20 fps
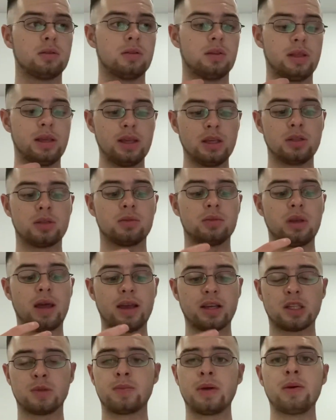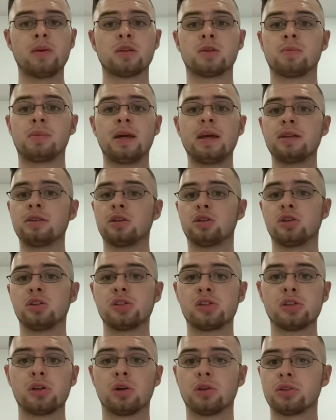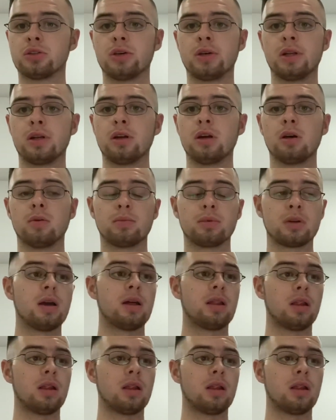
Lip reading: These experienced players are just not turning up.